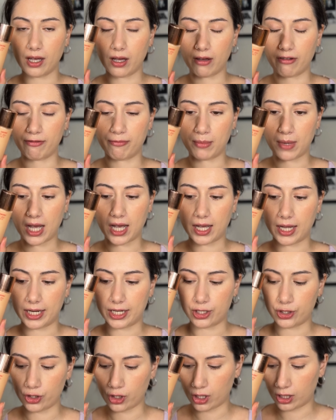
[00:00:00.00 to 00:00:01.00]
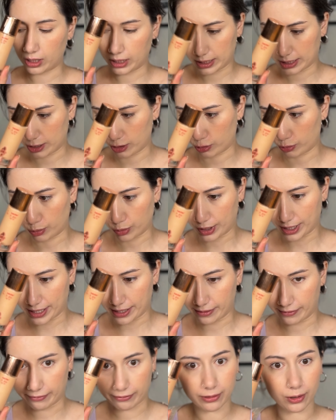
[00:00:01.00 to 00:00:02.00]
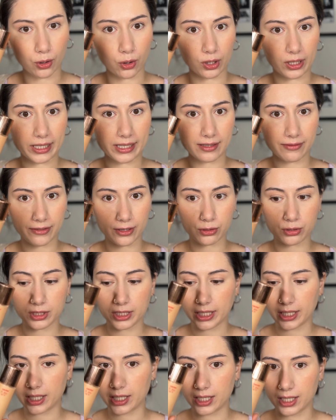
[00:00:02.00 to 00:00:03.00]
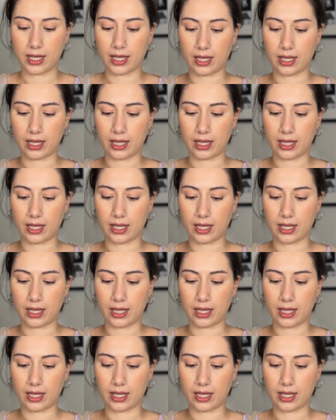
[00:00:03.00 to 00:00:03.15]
of my Charlotte Tilbury Flawless Filter